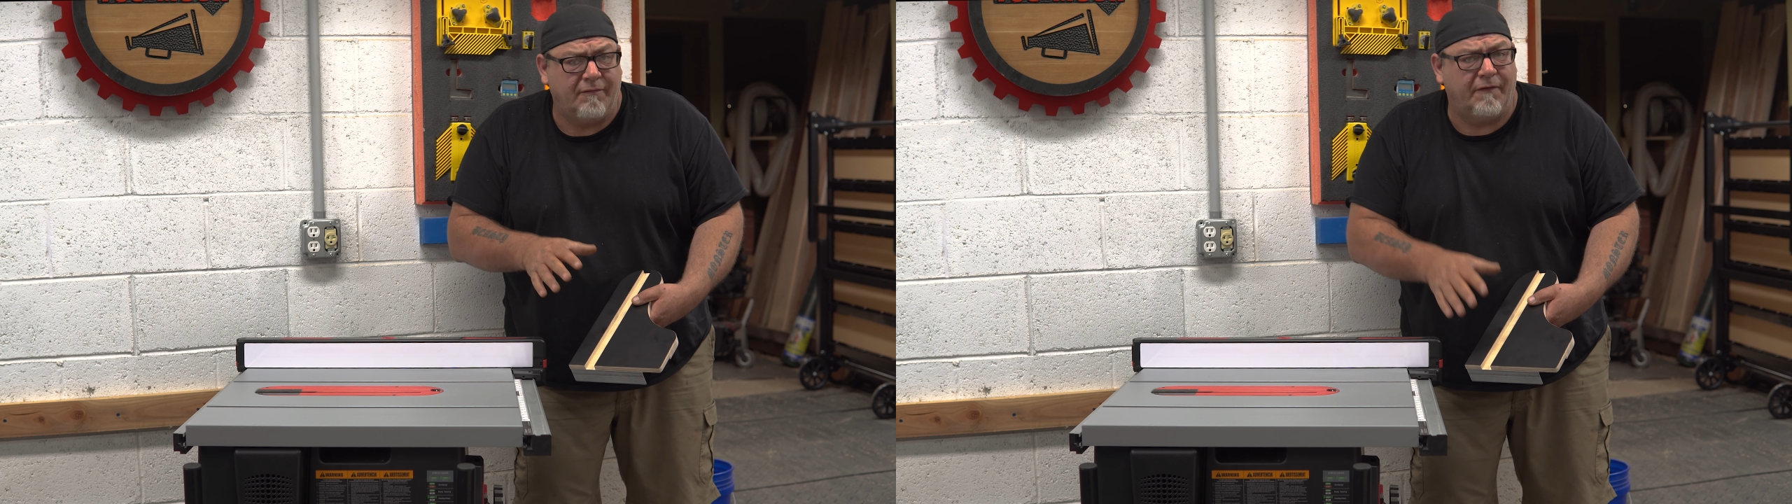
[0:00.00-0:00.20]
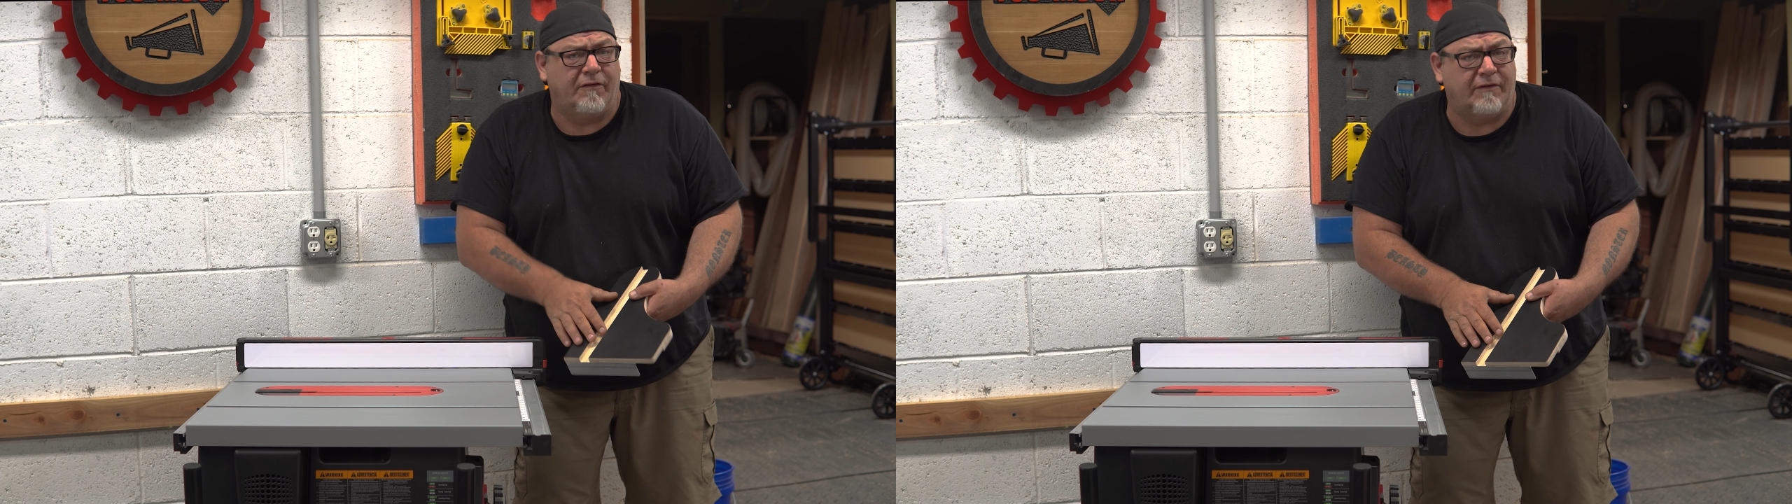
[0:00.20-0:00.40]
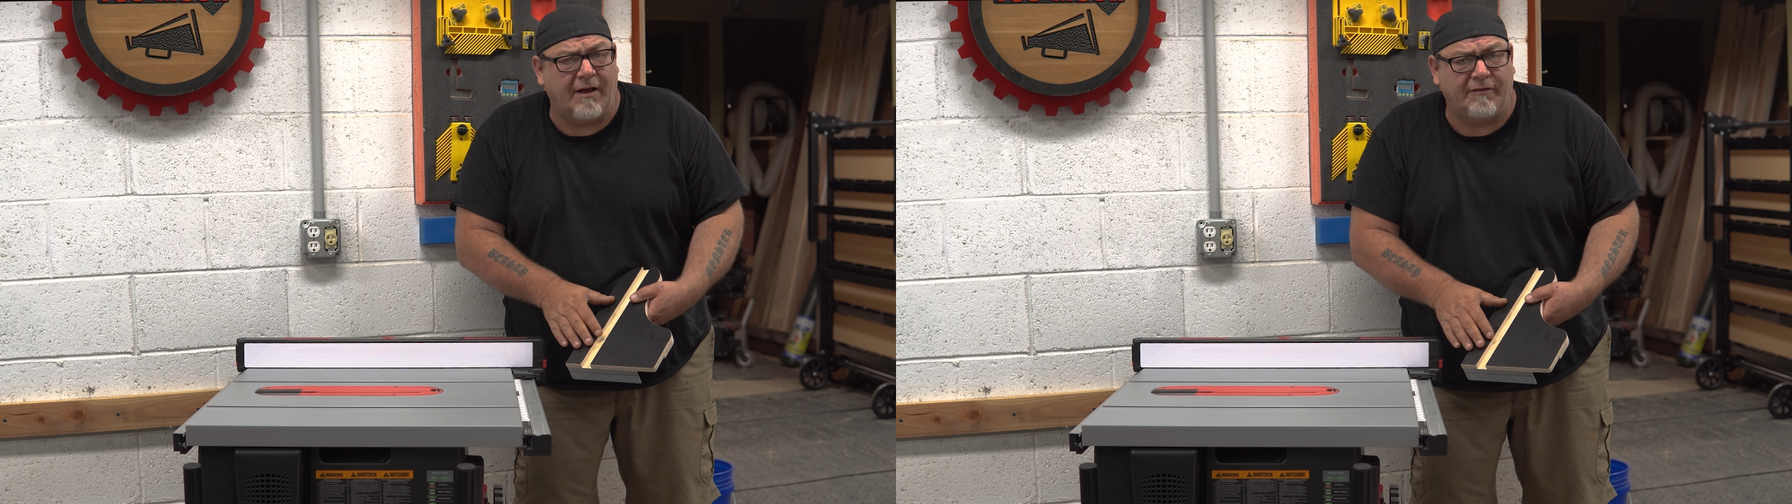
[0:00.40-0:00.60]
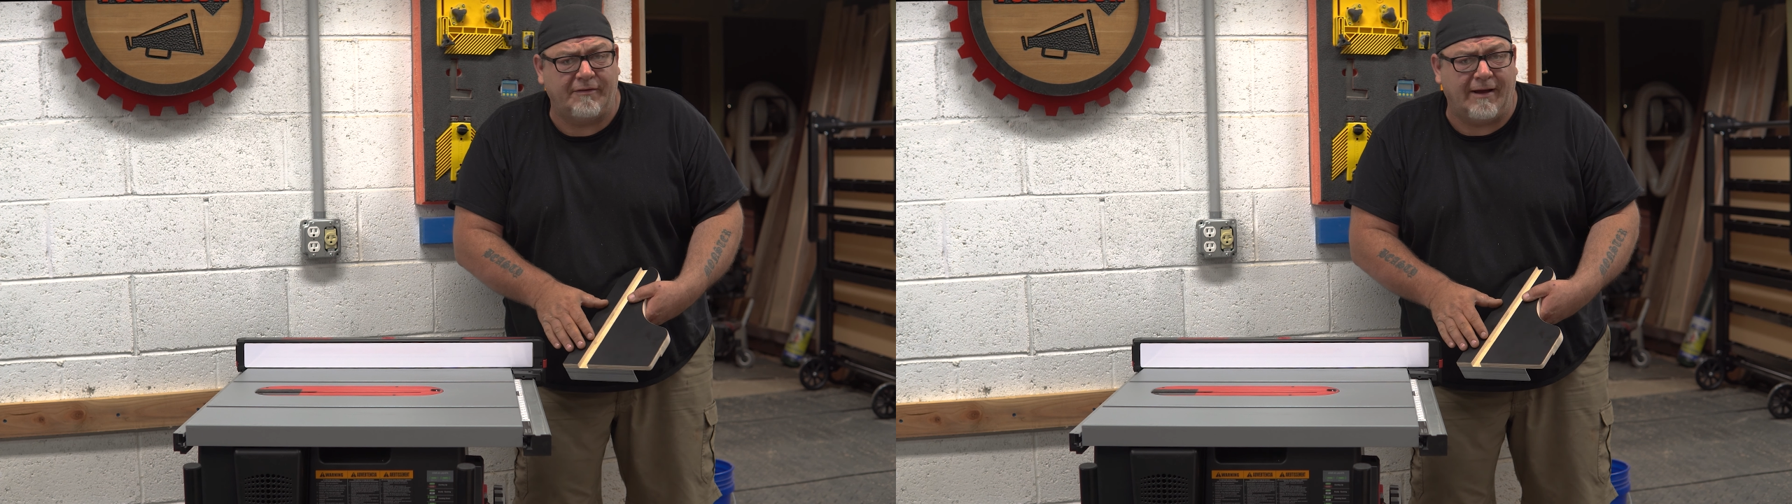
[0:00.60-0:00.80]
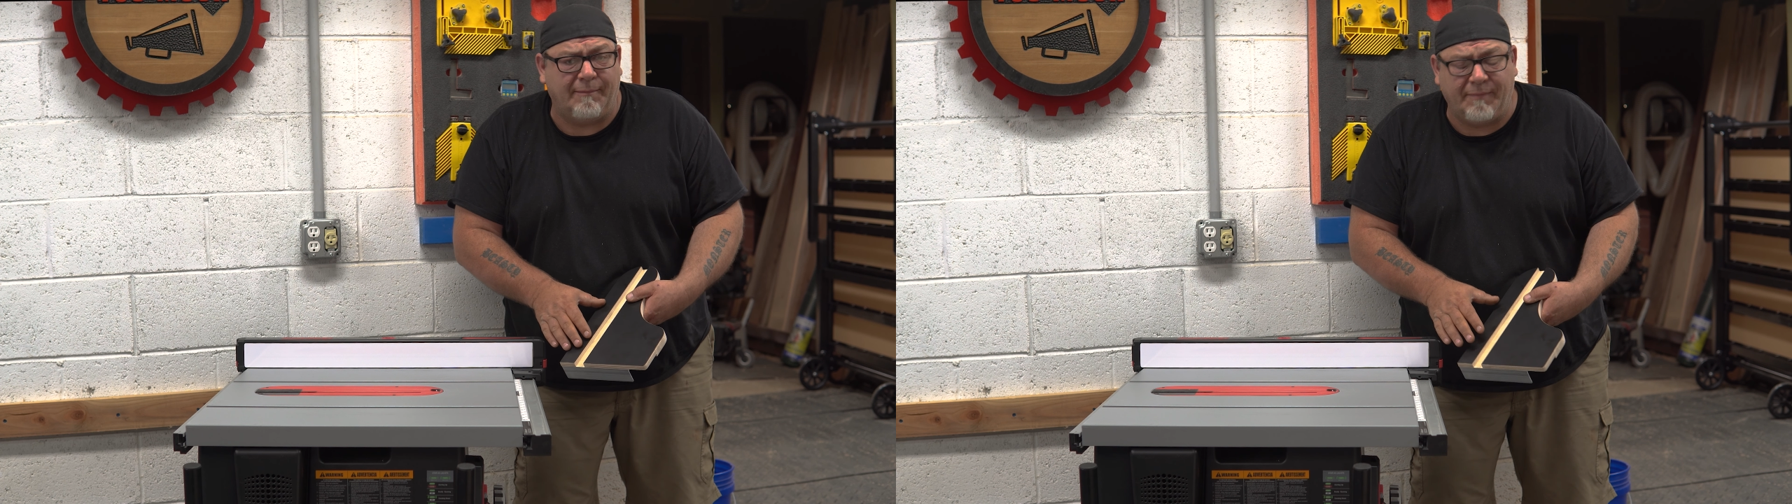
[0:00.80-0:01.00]
for the
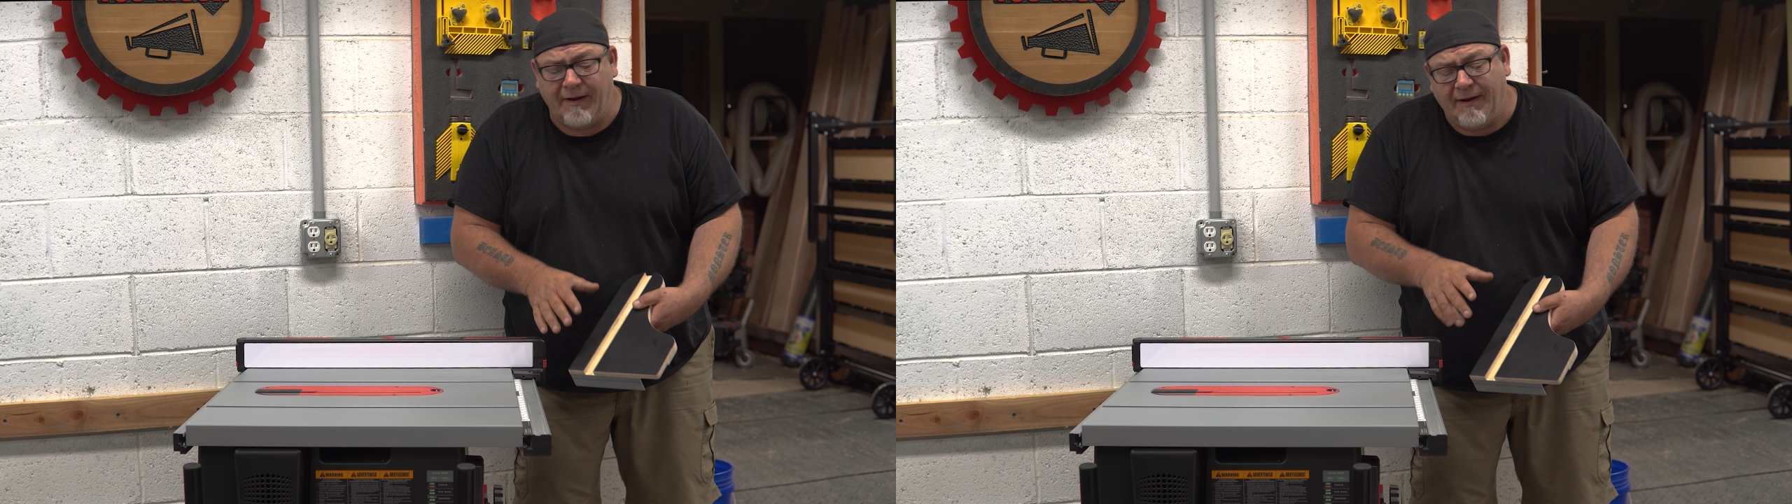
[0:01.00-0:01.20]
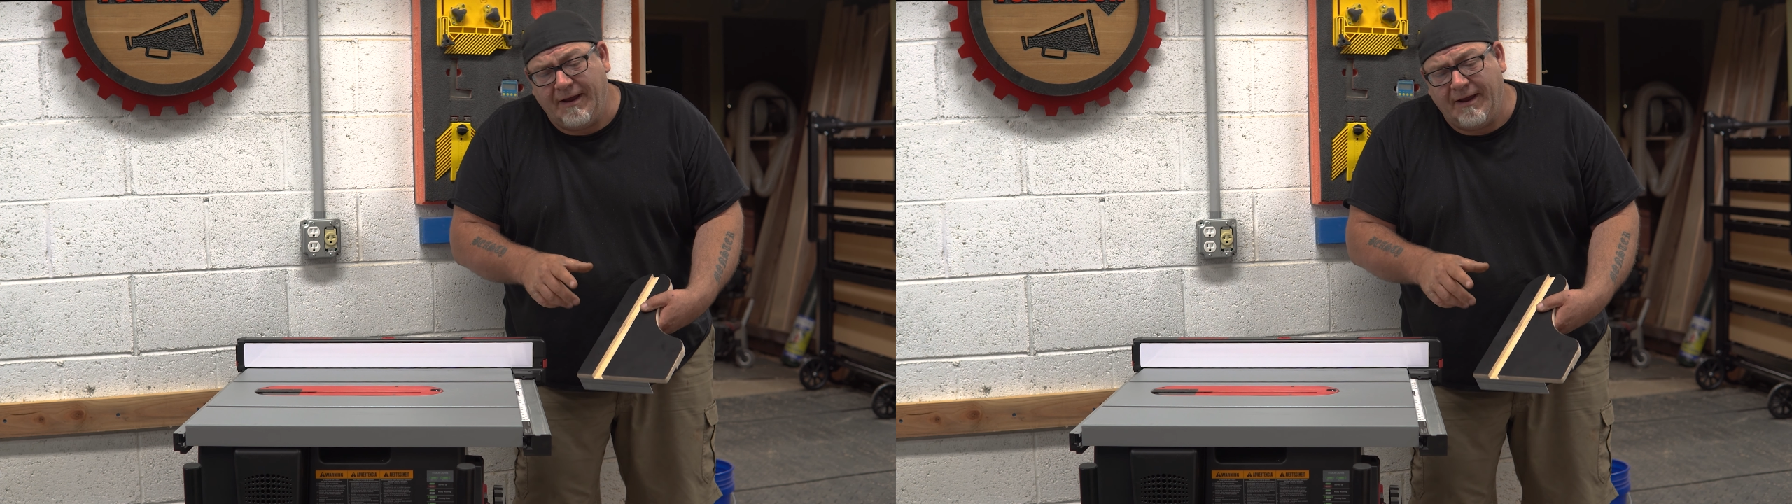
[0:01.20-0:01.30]
SawStop